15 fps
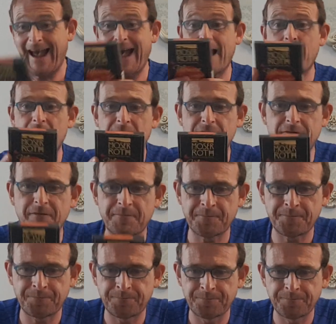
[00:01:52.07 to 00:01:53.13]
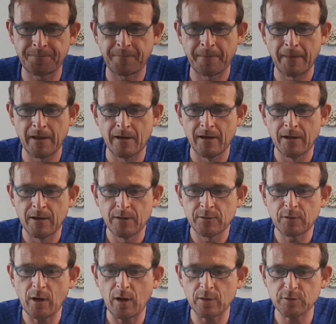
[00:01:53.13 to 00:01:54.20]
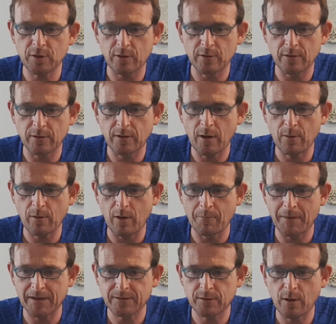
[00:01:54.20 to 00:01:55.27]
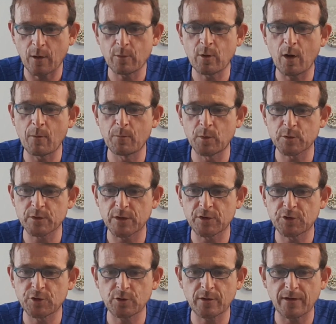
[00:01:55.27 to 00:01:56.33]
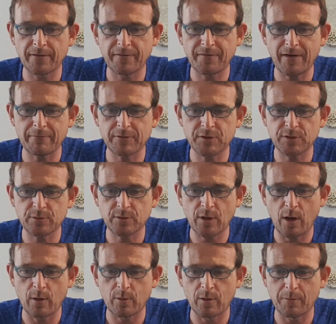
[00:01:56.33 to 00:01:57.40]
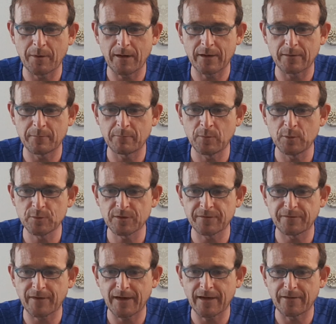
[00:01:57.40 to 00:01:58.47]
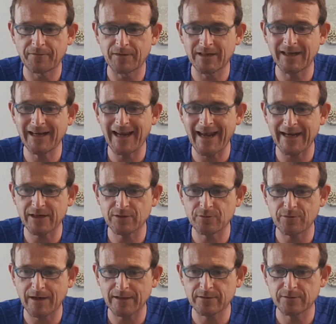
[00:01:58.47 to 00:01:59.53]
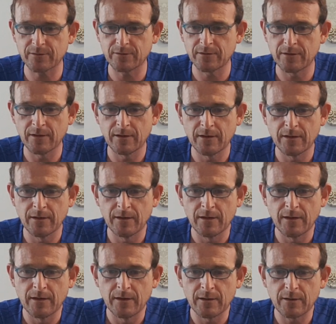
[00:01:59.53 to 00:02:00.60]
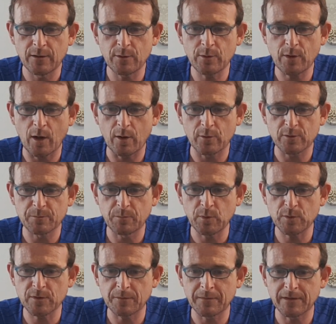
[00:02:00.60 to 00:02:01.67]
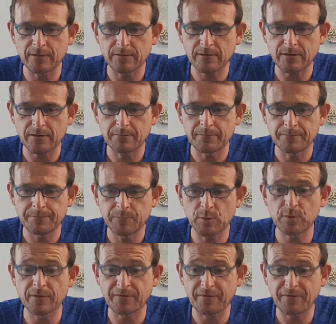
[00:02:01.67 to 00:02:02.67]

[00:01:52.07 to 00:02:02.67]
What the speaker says: have dark chocolate, cocoa mass, cocoa butter, sugar, fat reduced cocoa powder, emulsifier, vanilla extract, glucose, buttermilk, butter